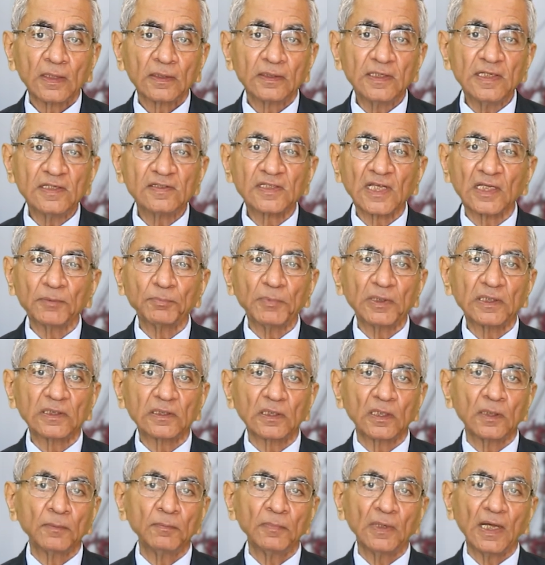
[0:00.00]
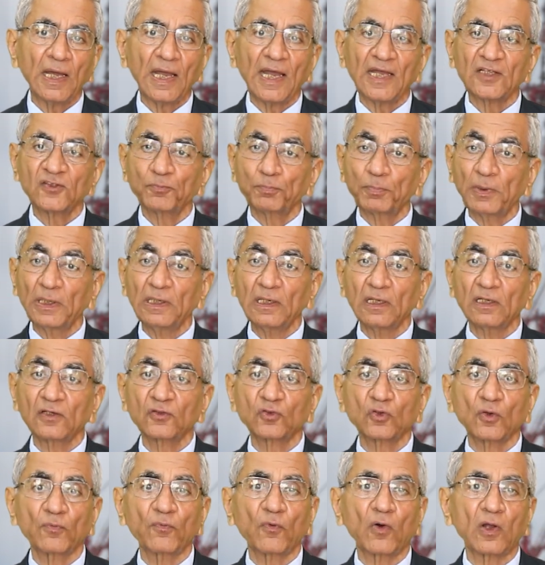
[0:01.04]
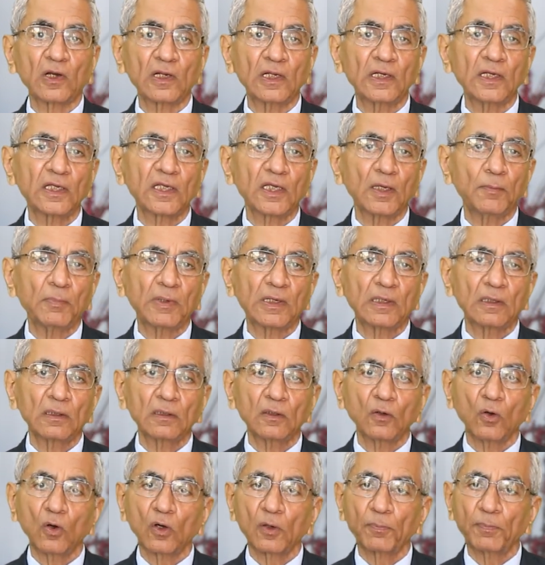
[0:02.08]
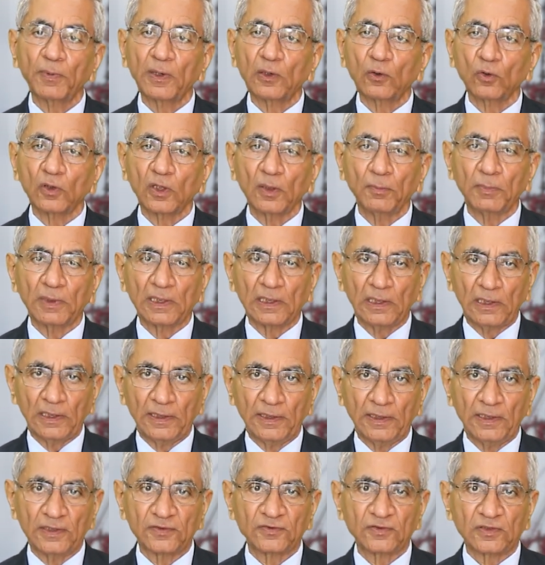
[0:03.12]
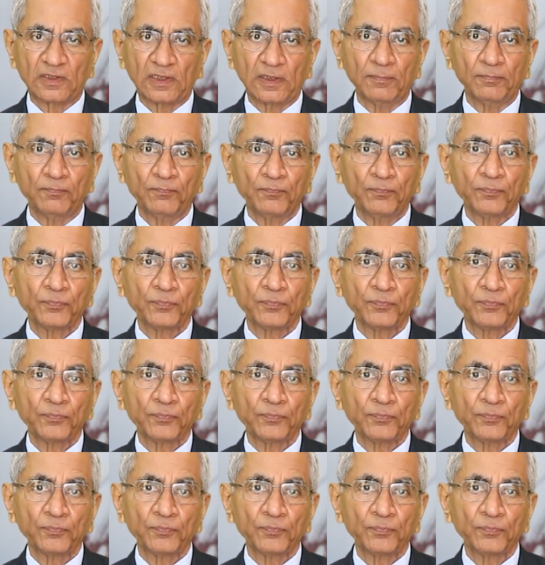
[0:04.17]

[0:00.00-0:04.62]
These can be termed as pillars of organic chemical or petrochemical industry.